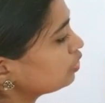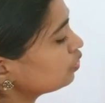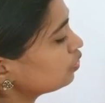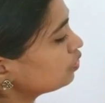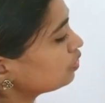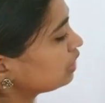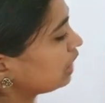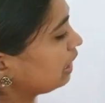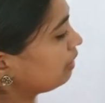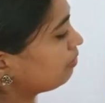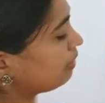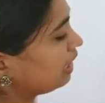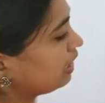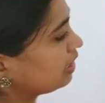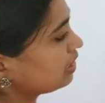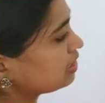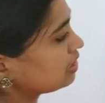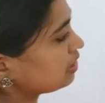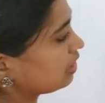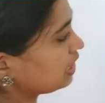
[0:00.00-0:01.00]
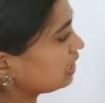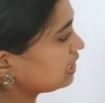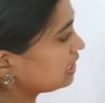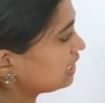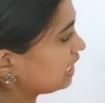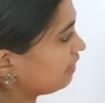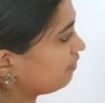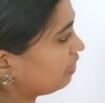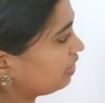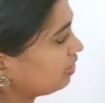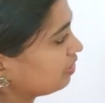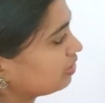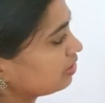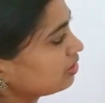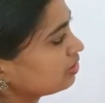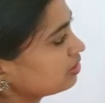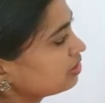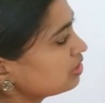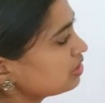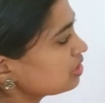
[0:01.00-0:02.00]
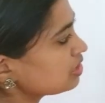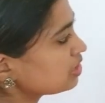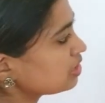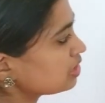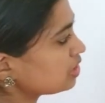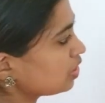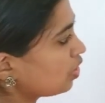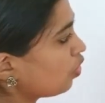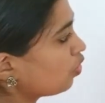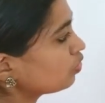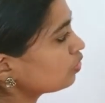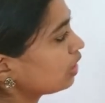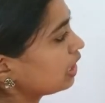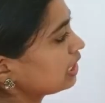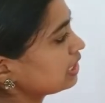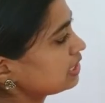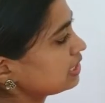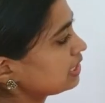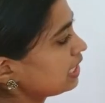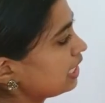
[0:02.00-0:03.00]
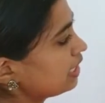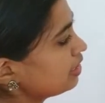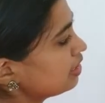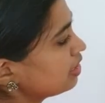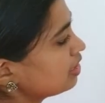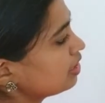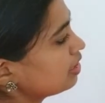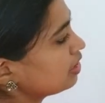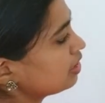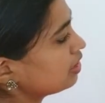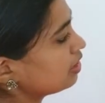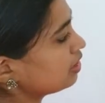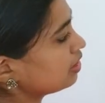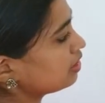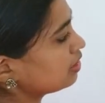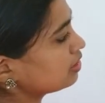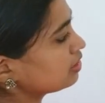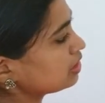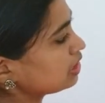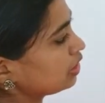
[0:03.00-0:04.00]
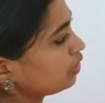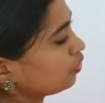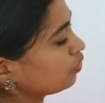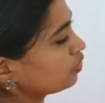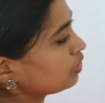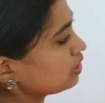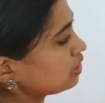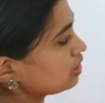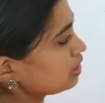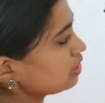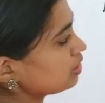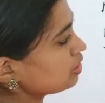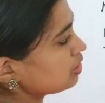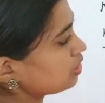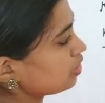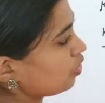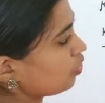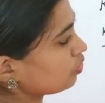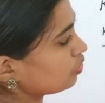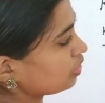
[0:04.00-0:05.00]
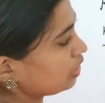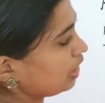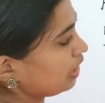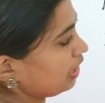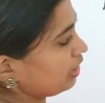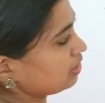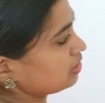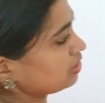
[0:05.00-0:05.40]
10 minus 3, 7. This is not less than 0. This is not correct.